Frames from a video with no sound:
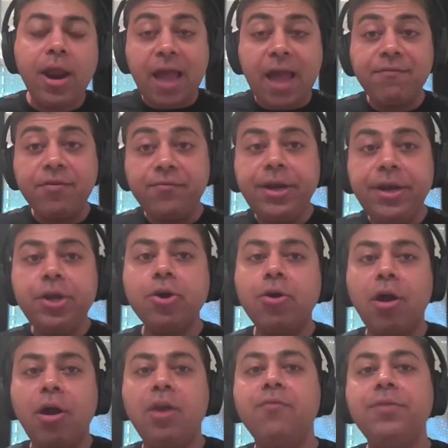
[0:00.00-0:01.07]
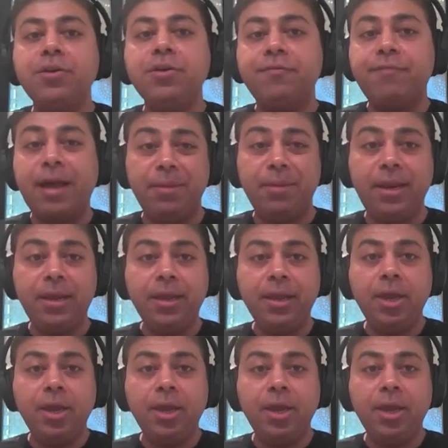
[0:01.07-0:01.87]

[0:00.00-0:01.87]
have a video call with your family,